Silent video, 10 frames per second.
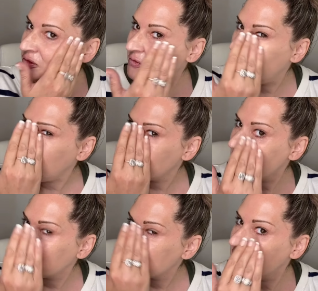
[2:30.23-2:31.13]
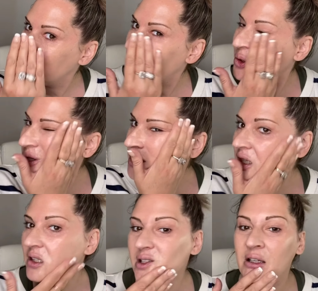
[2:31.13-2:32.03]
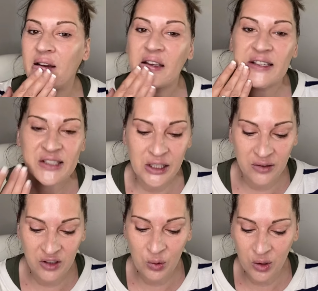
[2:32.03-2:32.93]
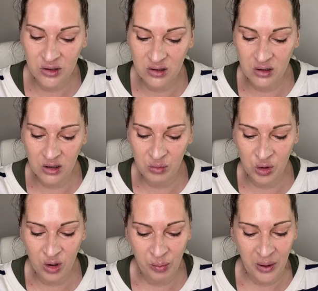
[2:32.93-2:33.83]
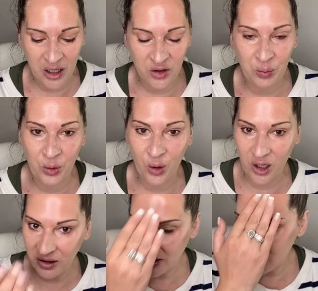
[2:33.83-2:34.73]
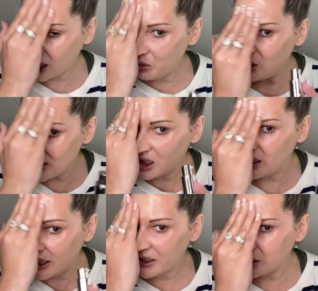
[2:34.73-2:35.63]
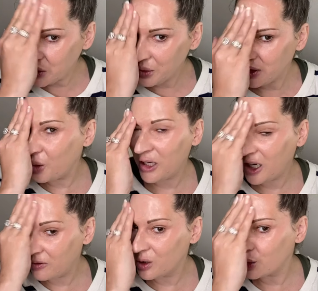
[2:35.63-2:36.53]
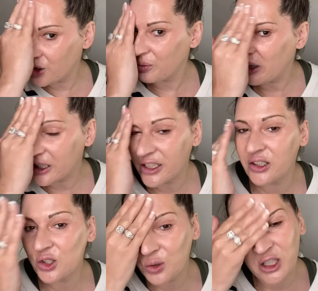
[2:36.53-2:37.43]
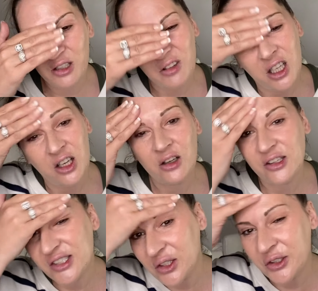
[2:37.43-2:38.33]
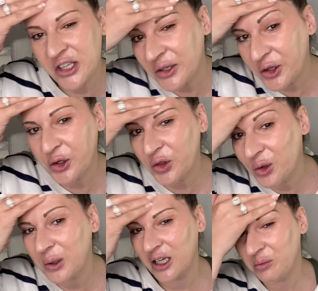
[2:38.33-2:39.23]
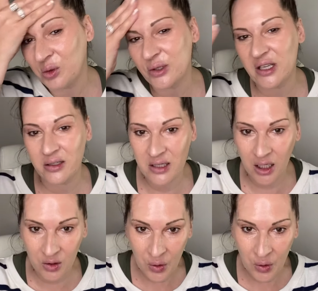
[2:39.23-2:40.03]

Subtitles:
fantastic product. And like I said, if you want to know more about the products that I'm using now, go and have a look at my other Trinny videos because I go through it in more detail.